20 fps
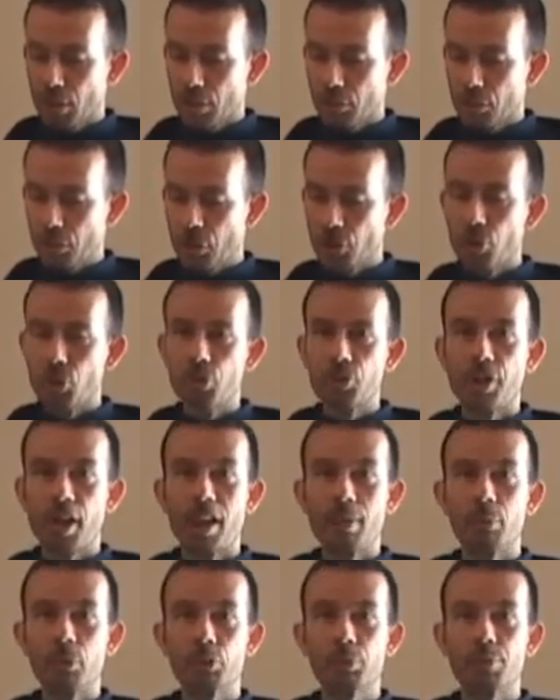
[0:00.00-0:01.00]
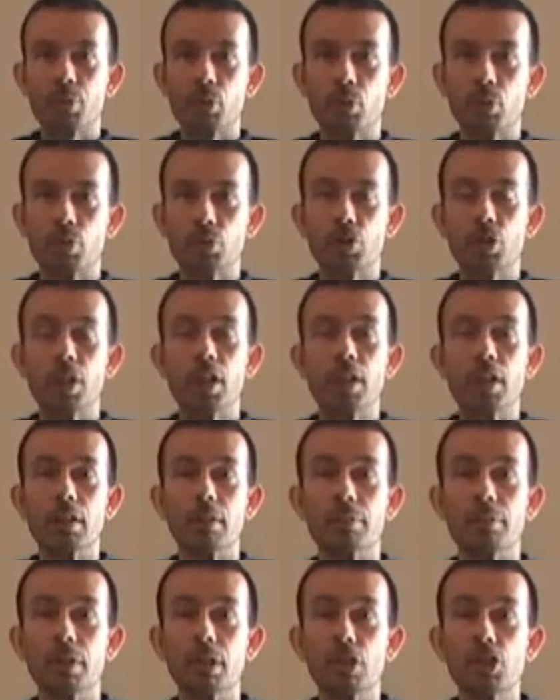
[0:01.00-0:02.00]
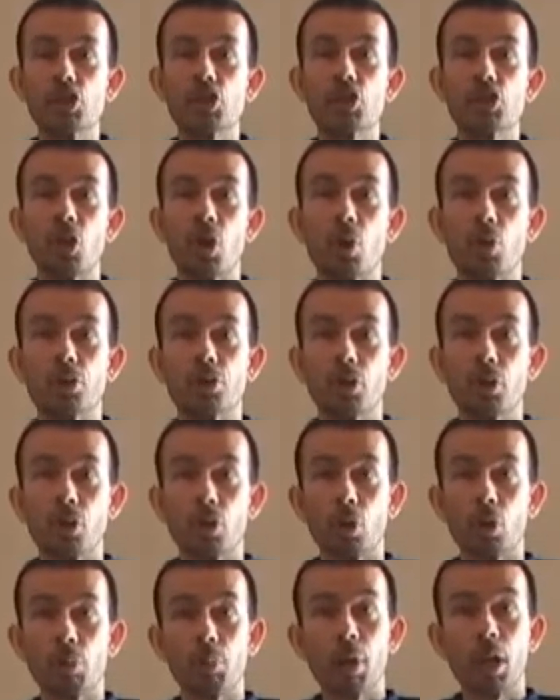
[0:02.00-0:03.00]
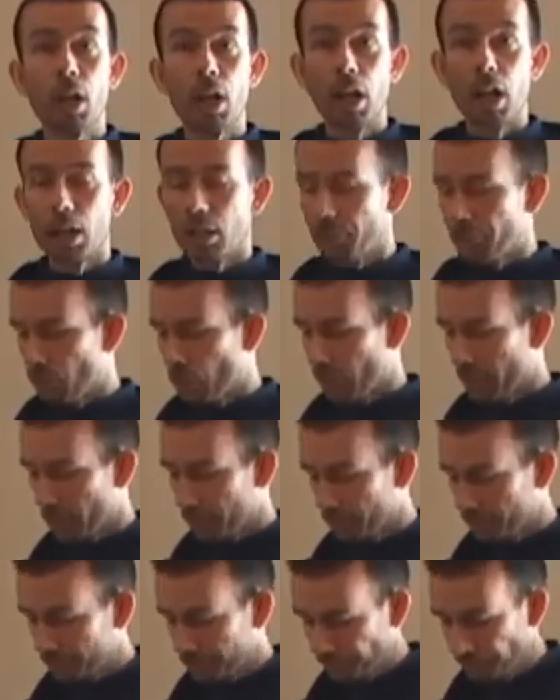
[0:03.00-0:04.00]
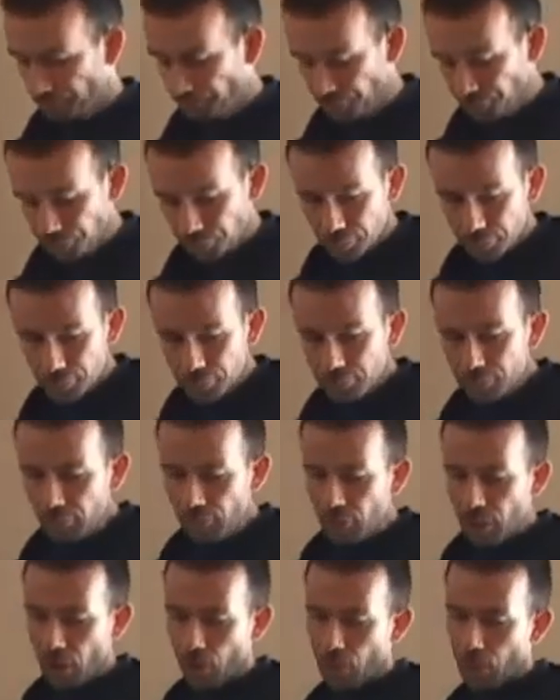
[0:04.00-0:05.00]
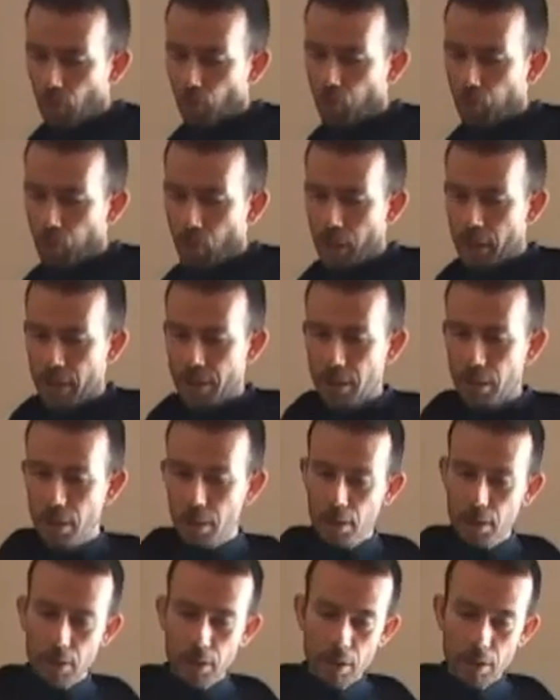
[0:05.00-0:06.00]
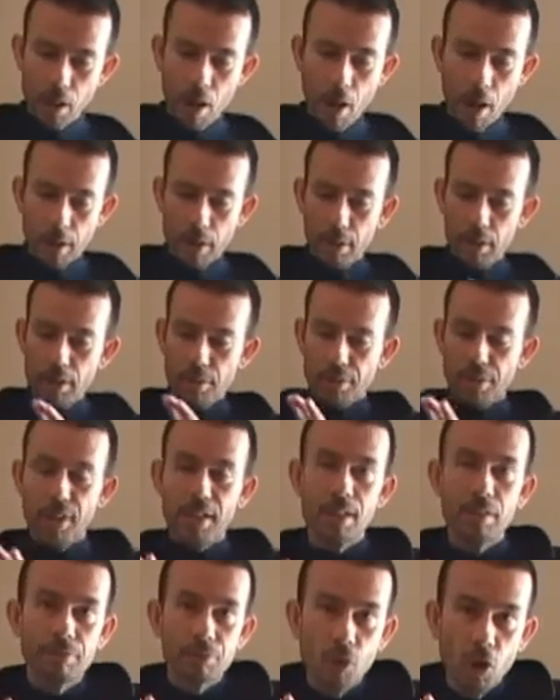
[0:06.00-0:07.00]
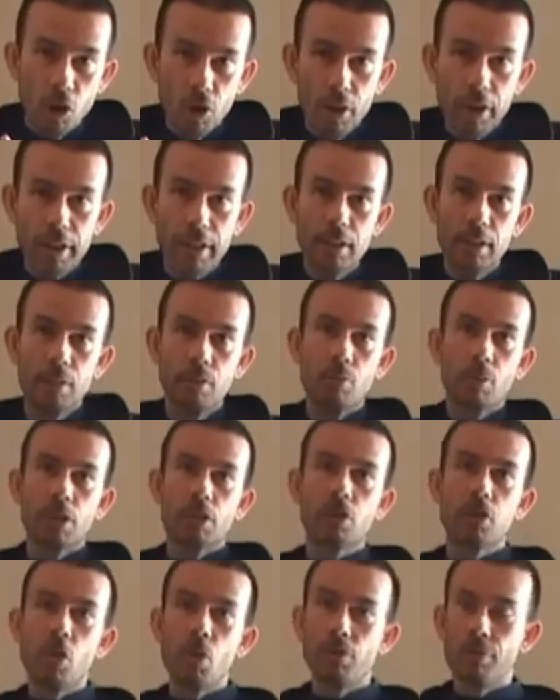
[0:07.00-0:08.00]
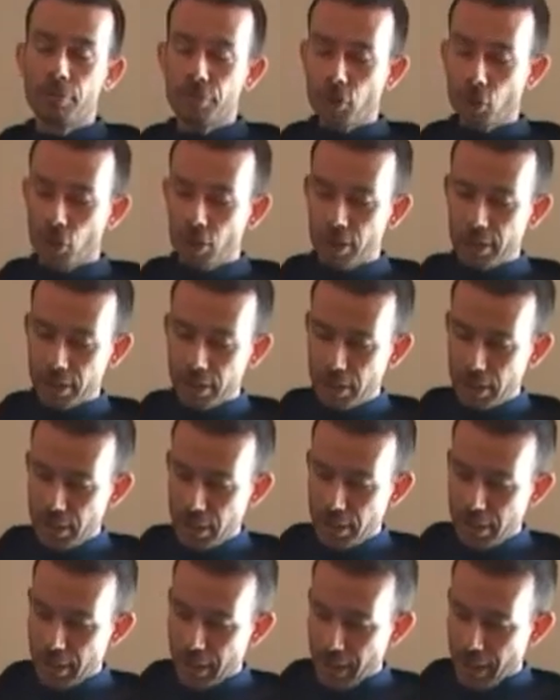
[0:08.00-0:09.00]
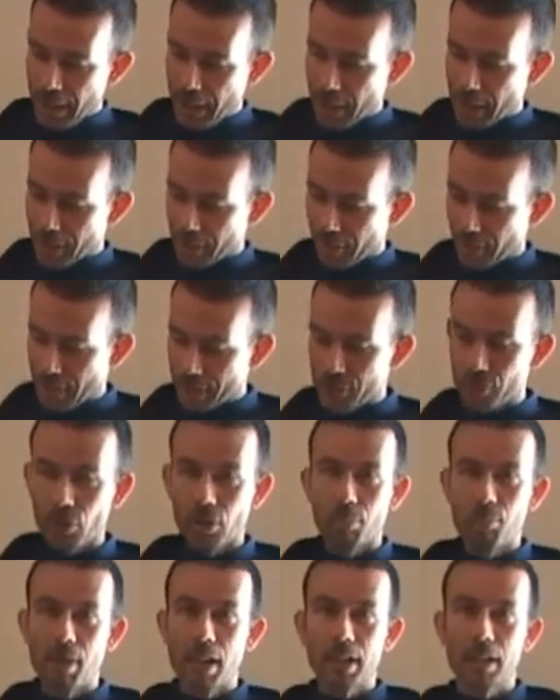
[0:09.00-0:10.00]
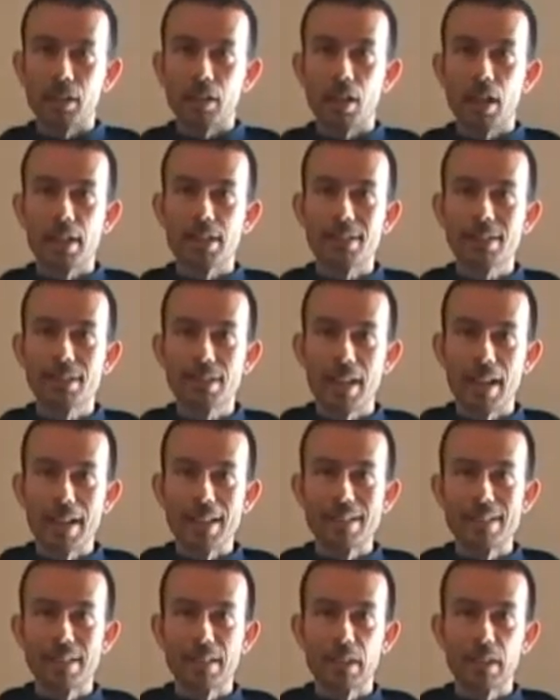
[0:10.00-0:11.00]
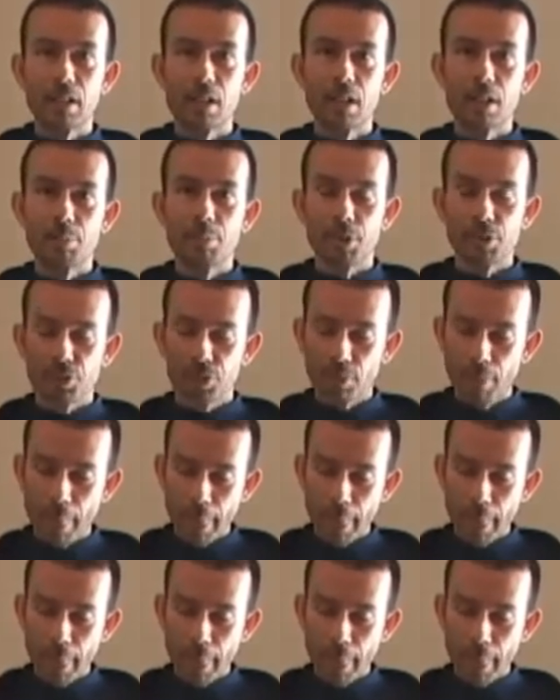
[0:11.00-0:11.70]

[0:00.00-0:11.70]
2 tablespoons of soaked herb olive oil. 1 thing of garlic, 1 clove of garlic, and that's going to make a nice tasting hummus.